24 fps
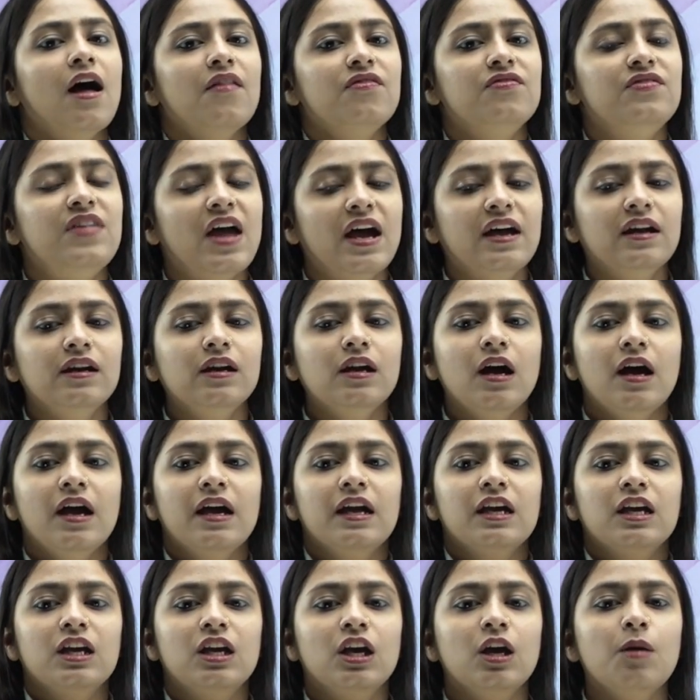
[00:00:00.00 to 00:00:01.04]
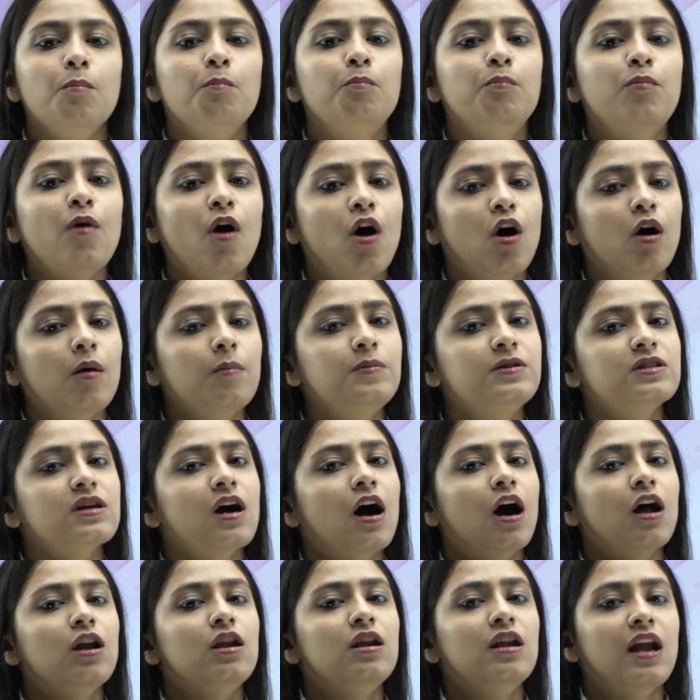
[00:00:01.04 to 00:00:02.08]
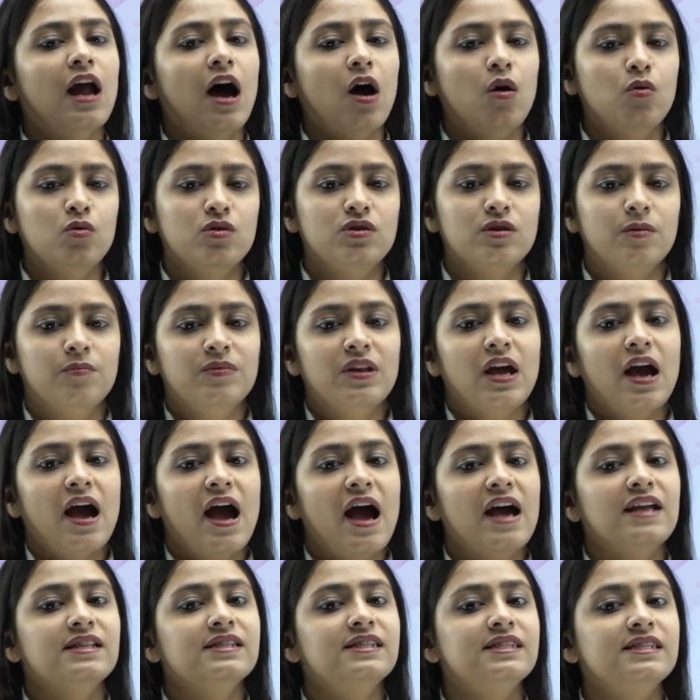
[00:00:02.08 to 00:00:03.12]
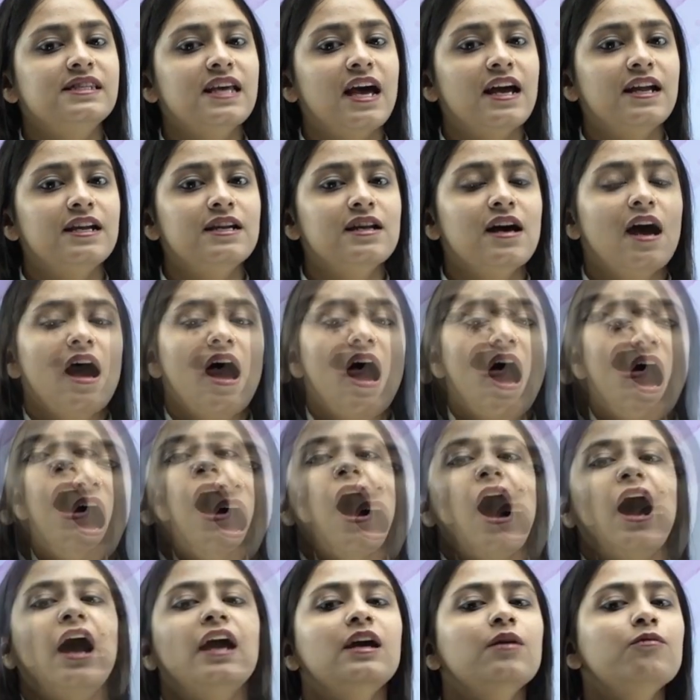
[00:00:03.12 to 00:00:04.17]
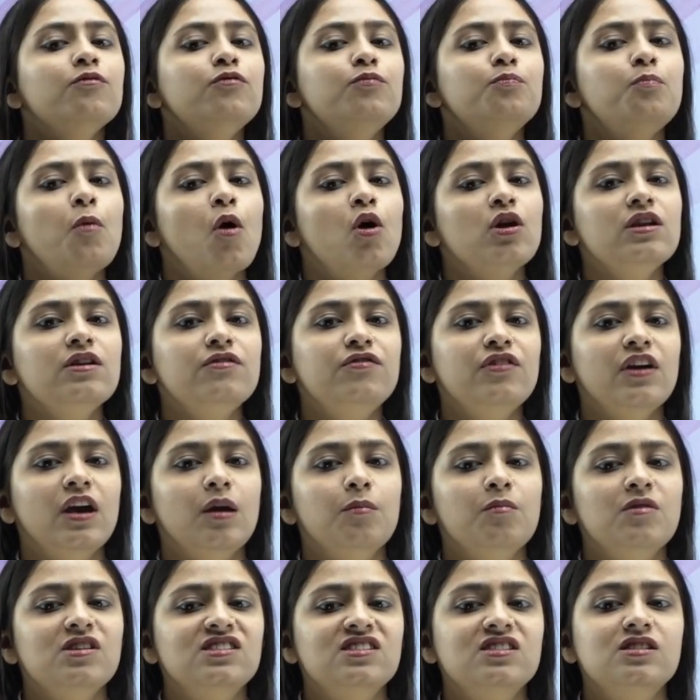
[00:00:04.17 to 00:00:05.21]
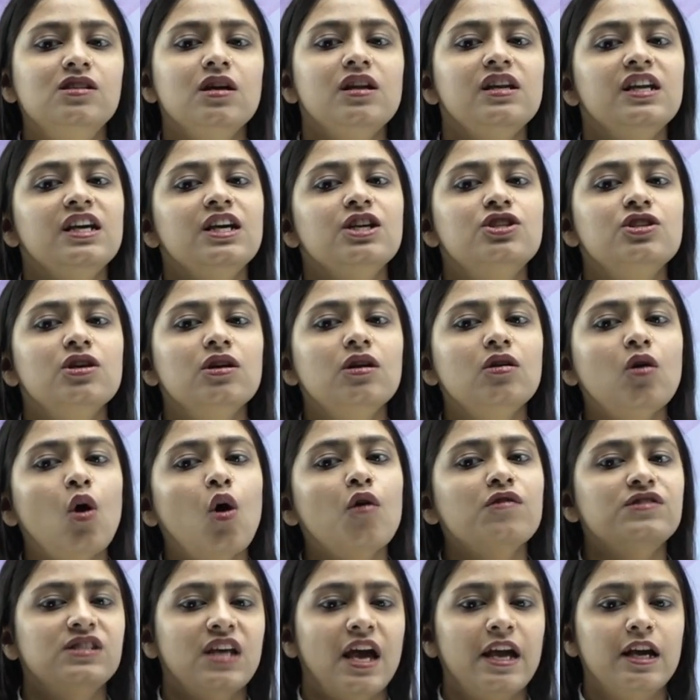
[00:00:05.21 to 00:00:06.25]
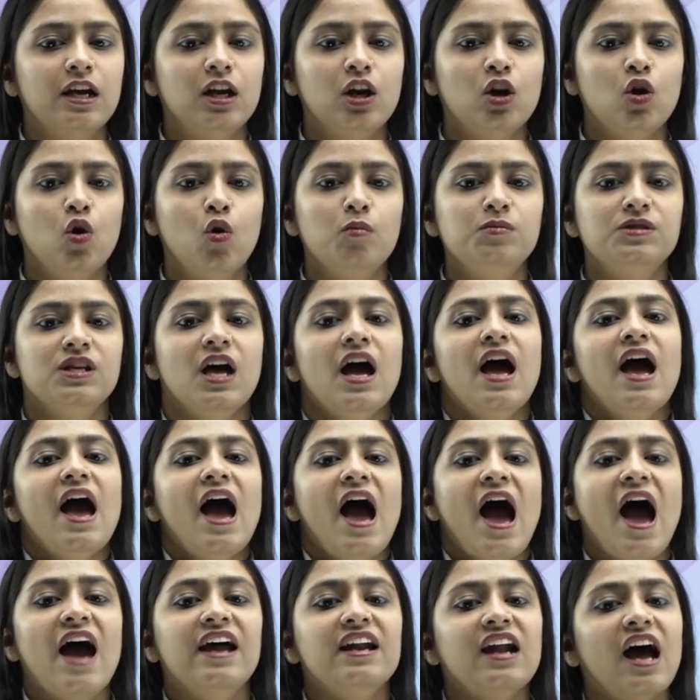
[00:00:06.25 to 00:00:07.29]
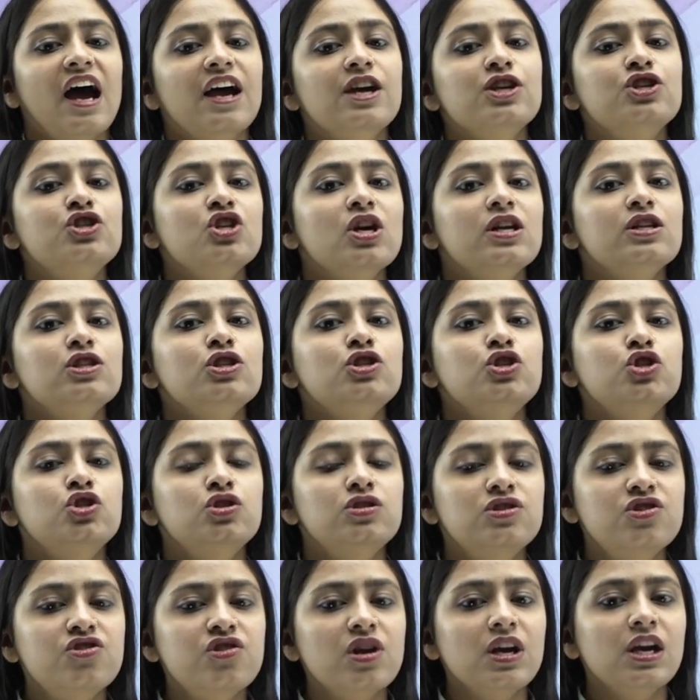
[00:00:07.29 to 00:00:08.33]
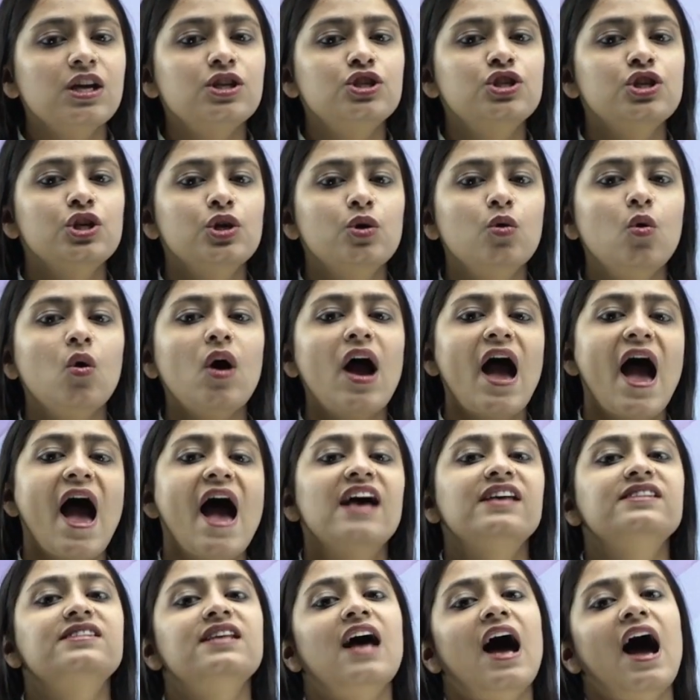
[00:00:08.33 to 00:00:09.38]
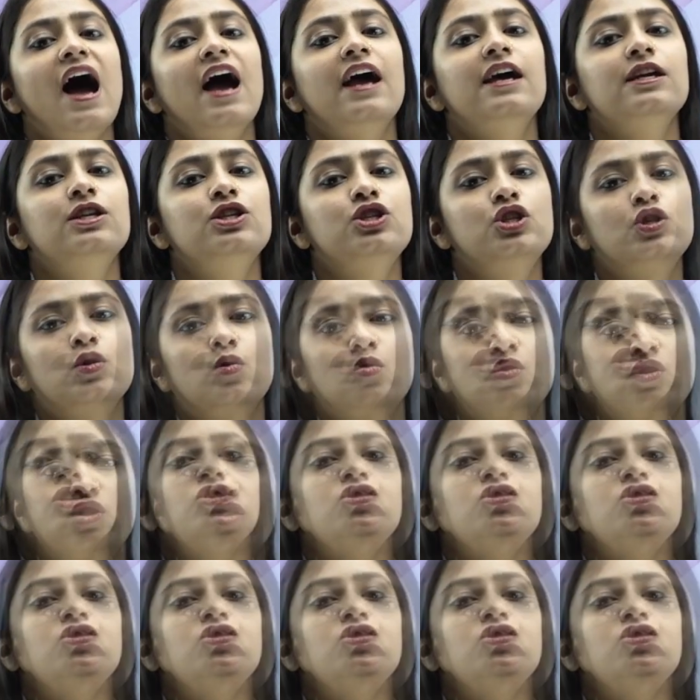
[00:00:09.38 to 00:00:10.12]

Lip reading: Then he burped aloud and said, "I am Polyphemus, the leader of cyclopes, and I shall treat you as I choose."